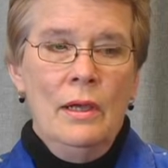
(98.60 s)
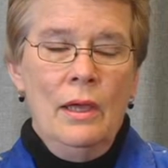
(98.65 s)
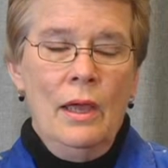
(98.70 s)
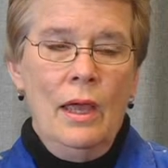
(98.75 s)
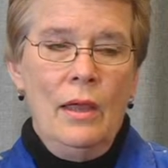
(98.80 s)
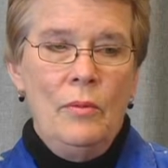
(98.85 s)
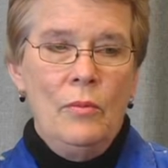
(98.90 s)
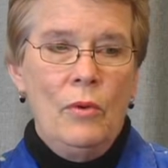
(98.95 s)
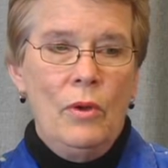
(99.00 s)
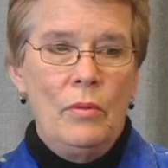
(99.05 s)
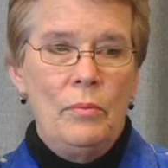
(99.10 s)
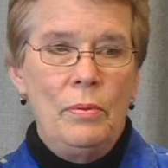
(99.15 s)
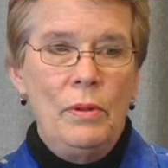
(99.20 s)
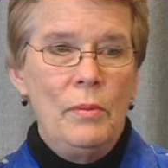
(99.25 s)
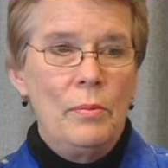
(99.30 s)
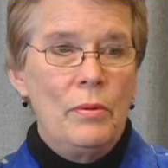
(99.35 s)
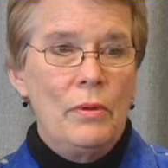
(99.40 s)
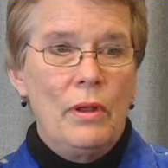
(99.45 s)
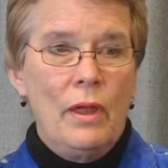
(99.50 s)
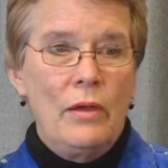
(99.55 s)
and what
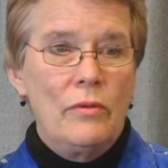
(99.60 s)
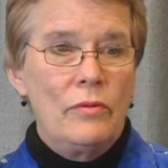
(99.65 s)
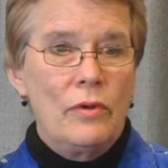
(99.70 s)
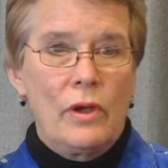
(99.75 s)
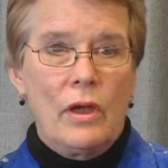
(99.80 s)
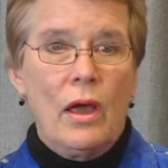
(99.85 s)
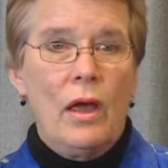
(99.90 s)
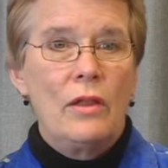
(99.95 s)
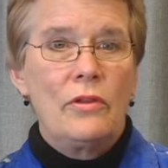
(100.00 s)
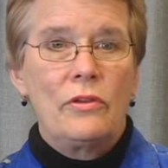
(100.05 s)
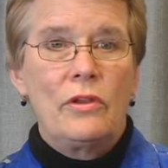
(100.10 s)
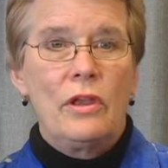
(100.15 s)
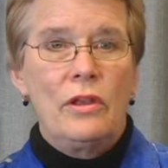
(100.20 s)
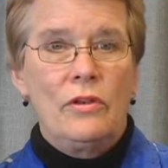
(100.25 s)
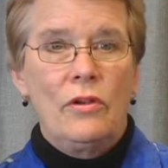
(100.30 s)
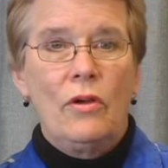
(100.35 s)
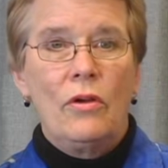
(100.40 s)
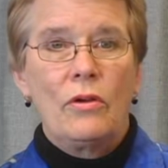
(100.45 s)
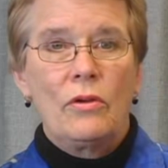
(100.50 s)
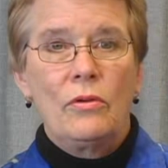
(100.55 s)
people like Vygotsky
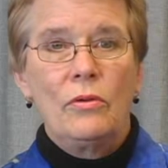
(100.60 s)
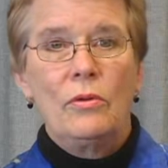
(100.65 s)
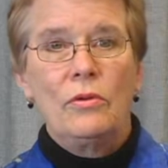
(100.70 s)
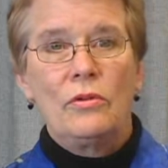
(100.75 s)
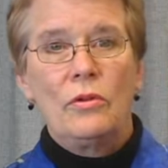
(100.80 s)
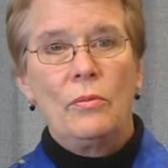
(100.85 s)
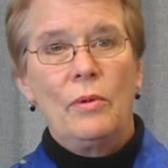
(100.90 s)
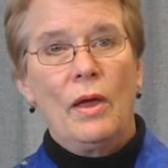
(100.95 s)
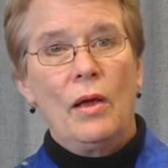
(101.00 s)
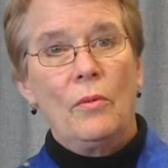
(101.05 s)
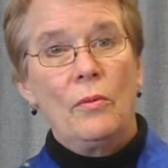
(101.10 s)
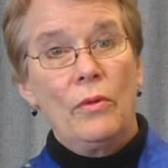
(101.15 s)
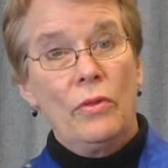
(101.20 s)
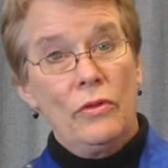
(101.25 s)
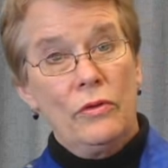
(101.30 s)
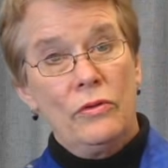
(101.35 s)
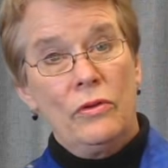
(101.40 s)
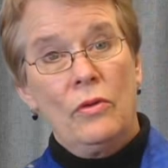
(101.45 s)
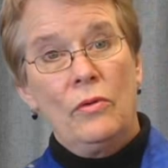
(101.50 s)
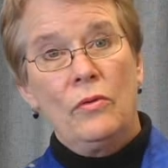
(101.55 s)
talk to us about with
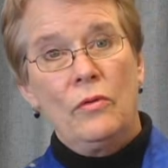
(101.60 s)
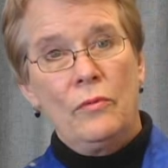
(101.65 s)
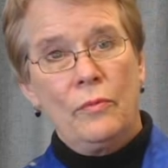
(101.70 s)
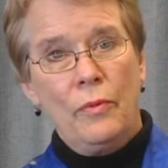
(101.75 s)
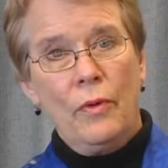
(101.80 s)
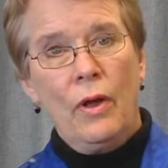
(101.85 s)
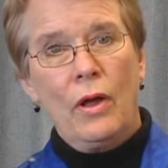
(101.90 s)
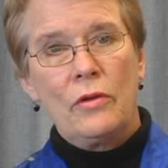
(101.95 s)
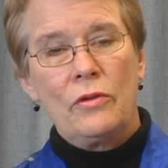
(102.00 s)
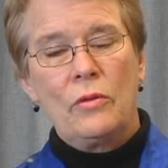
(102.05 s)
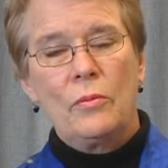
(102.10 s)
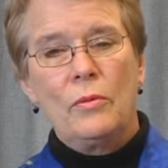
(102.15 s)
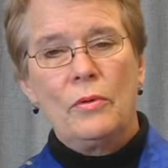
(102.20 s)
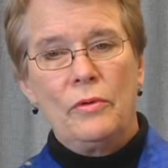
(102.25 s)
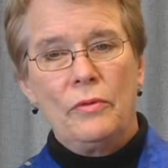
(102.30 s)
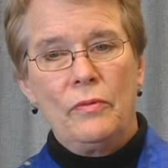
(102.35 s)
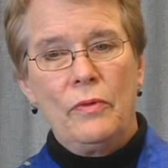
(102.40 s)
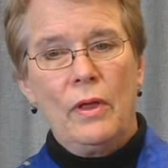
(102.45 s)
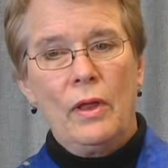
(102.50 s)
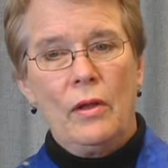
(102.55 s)
the zone of proximal
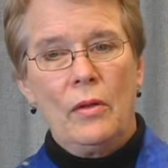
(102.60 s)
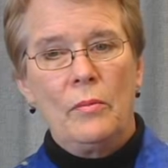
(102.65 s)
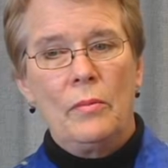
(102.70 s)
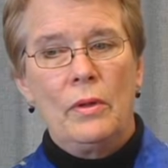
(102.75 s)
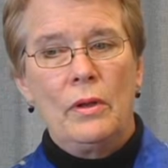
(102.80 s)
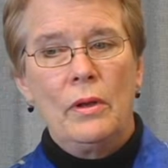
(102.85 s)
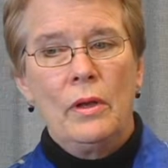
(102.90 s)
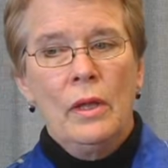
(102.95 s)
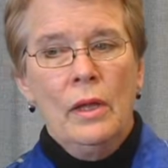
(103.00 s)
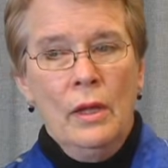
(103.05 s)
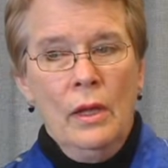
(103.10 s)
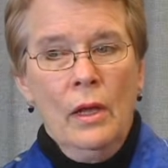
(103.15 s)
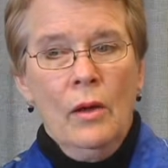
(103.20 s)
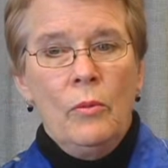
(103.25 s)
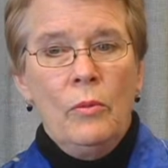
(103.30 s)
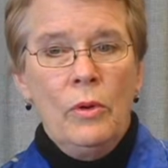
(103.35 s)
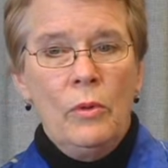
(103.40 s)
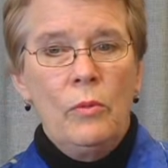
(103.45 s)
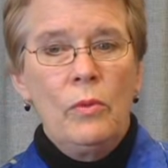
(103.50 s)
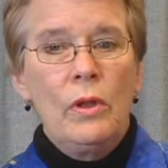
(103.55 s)
development,
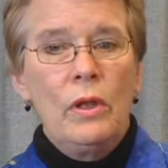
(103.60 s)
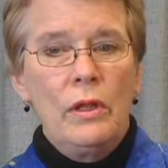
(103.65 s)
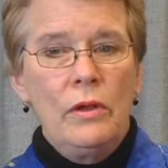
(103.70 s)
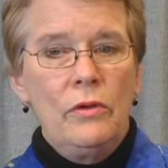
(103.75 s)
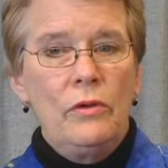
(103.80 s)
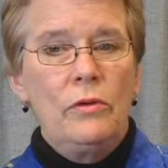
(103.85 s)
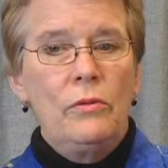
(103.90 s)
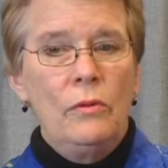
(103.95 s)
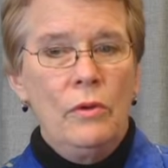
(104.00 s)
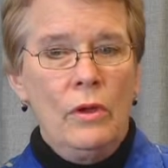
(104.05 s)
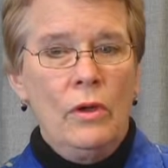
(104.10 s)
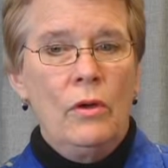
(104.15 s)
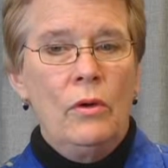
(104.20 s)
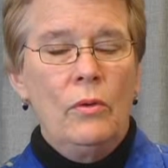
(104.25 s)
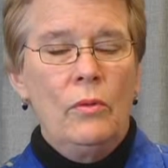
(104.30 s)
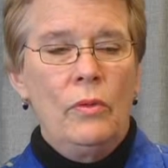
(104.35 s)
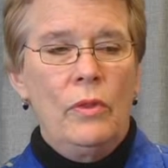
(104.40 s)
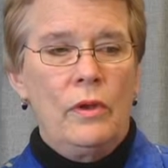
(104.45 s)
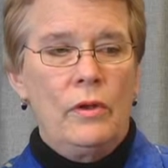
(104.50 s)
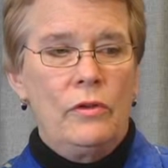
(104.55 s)
we really do
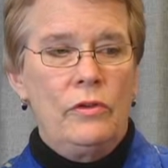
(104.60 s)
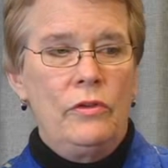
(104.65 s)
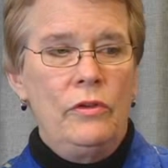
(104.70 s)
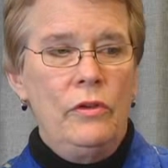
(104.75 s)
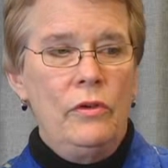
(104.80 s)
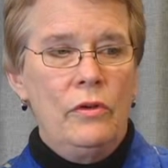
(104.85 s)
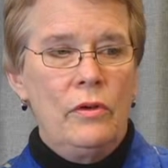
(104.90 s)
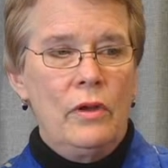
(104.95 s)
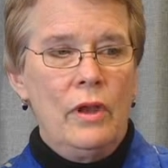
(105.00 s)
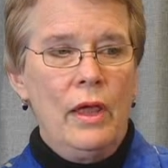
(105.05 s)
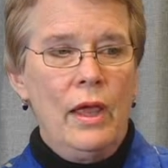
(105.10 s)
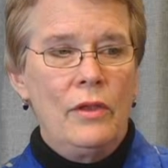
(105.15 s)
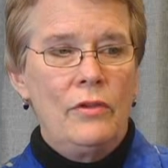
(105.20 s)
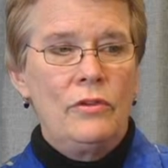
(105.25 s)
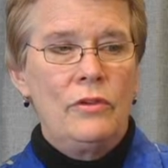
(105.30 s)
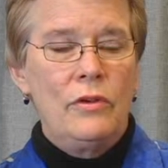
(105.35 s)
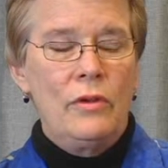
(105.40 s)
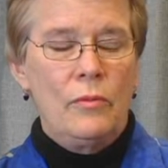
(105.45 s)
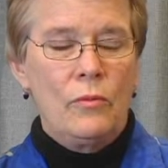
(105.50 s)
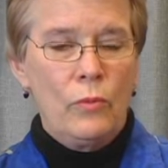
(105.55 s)
know that a student has
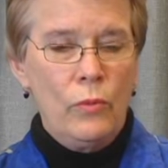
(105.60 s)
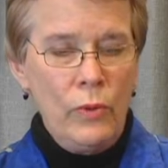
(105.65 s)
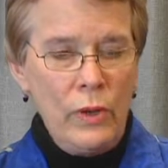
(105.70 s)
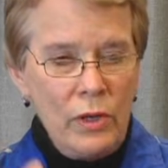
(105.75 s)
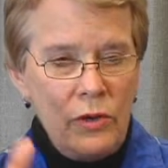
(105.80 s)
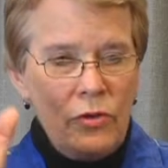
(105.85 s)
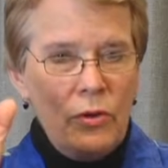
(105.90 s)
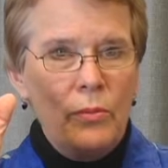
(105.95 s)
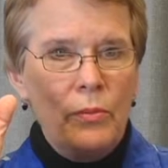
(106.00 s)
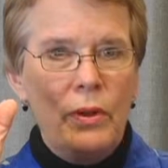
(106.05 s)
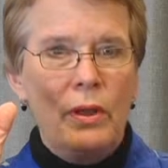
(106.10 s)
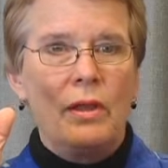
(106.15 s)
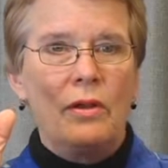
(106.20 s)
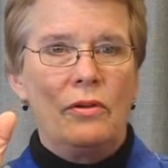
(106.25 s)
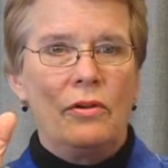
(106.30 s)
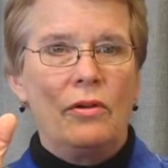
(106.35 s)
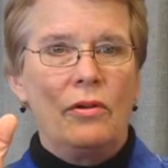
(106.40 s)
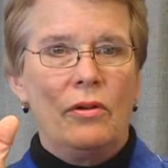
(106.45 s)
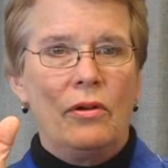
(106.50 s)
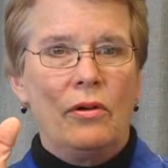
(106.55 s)
to reach a bit
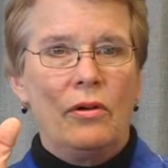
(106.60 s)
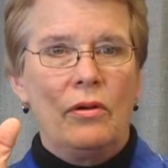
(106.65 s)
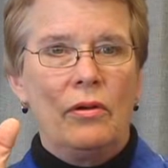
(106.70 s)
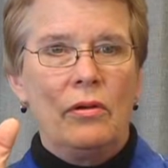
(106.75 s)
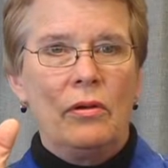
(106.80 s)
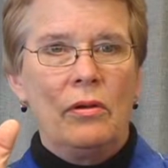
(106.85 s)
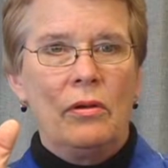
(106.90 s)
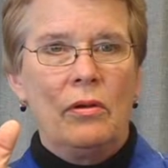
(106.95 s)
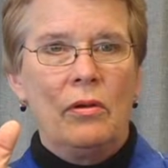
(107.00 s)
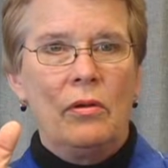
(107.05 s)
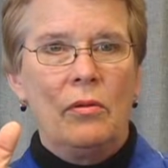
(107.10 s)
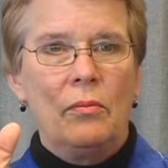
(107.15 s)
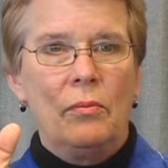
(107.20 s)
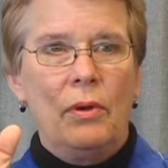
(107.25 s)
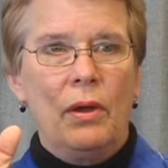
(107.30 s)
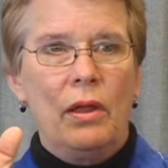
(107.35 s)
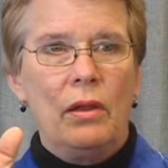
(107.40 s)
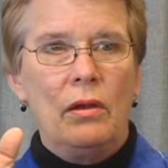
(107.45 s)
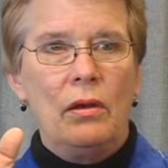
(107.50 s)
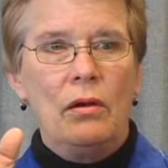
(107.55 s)
to learn,
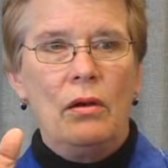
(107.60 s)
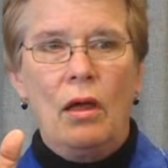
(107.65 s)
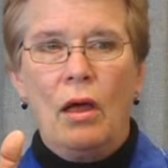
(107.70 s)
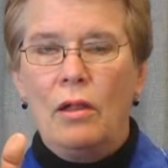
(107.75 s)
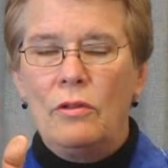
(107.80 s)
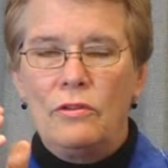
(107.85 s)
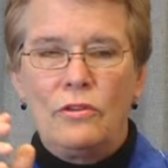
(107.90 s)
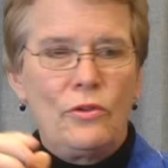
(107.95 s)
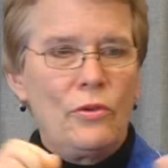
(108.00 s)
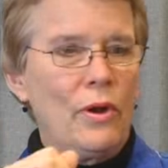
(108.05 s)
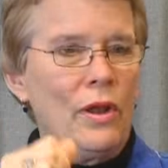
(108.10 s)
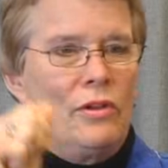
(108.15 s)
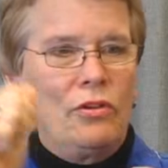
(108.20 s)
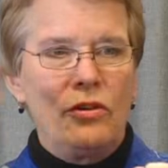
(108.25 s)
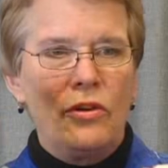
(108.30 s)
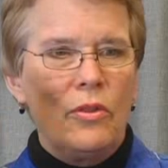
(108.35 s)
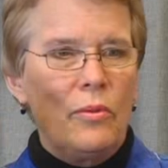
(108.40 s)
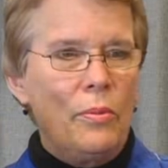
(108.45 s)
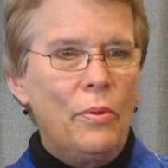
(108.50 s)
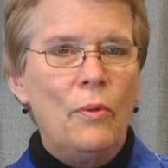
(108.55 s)
but not stretch
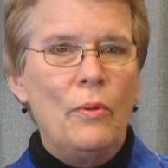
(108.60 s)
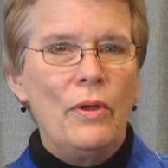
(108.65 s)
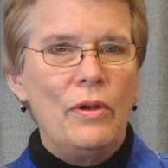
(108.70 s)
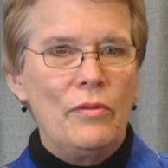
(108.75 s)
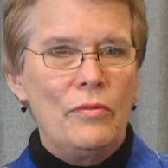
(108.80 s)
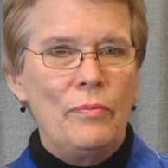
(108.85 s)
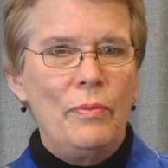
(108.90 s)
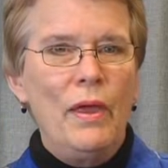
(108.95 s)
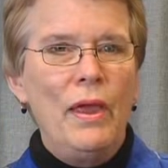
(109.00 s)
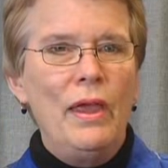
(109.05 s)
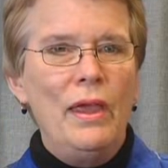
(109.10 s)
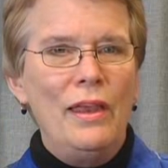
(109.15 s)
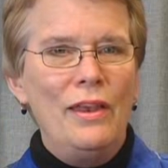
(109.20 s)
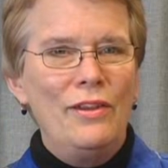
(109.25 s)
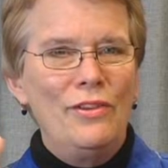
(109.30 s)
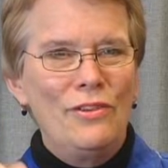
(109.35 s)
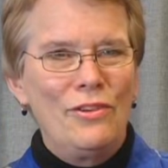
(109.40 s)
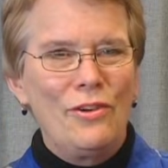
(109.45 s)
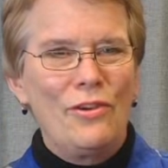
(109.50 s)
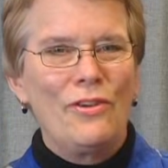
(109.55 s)
to the point of pain,
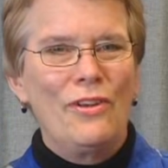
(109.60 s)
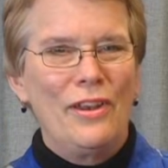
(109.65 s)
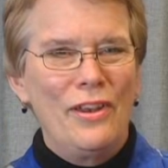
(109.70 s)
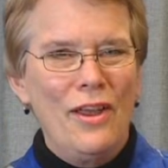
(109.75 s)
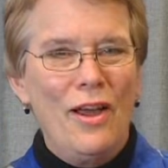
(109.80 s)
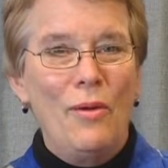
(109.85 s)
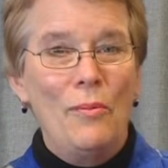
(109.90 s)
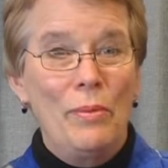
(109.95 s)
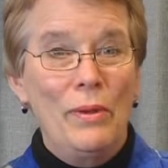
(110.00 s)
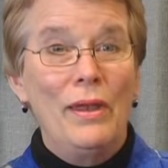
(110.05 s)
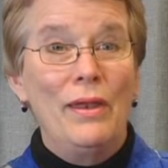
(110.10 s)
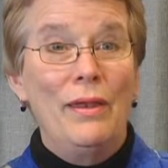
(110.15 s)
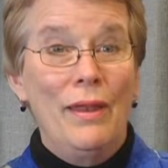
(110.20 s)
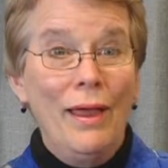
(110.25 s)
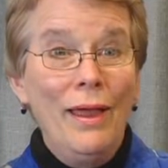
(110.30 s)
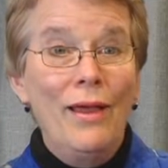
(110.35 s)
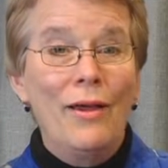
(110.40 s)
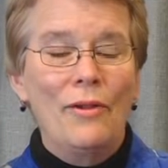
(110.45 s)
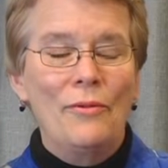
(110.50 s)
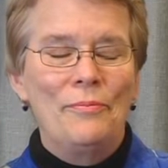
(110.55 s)
and certainly not bend
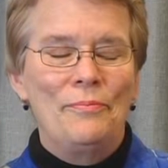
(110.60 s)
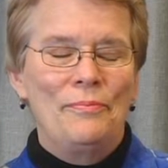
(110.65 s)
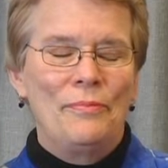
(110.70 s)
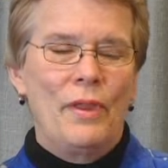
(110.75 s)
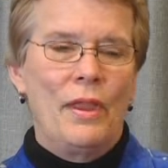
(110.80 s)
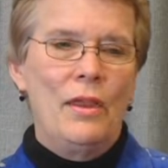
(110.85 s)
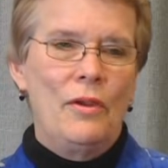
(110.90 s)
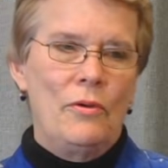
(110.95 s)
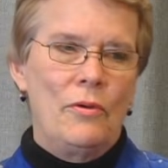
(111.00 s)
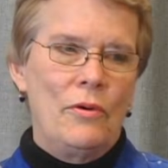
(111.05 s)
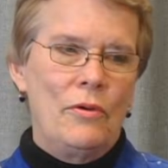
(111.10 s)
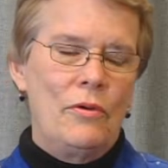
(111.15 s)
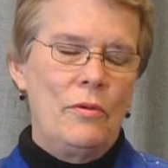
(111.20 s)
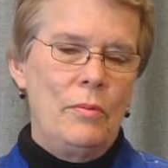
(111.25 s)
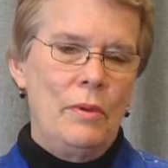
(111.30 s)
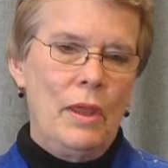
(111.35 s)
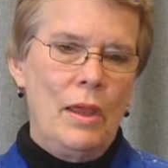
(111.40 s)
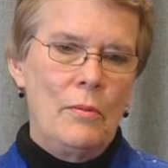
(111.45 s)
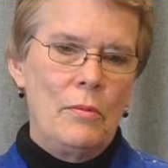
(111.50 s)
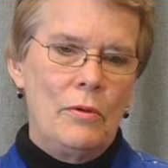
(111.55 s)
down in order to
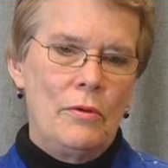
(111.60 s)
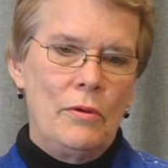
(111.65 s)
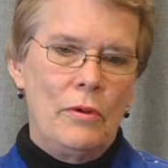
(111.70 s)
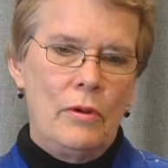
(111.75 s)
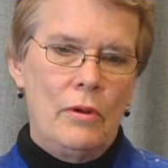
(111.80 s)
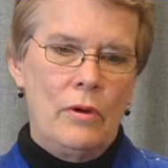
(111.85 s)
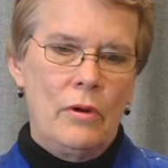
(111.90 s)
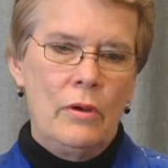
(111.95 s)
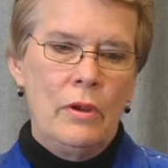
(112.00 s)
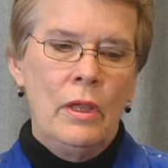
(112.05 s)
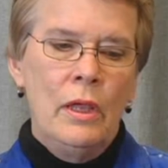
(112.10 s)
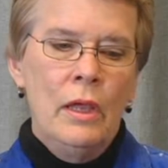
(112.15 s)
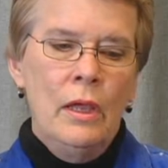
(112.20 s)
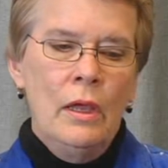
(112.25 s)
be able to learn.